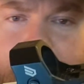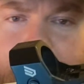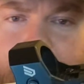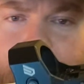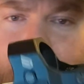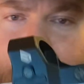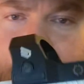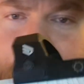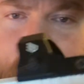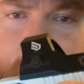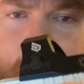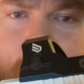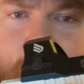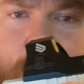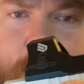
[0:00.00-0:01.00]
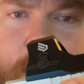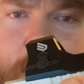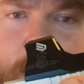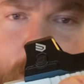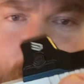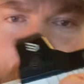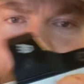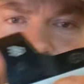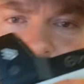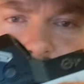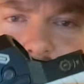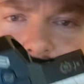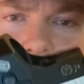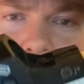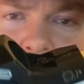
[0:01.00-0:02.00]
Worked out well. Had a few
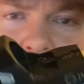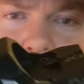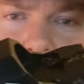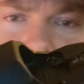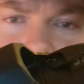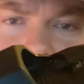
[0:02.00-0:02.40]
different people also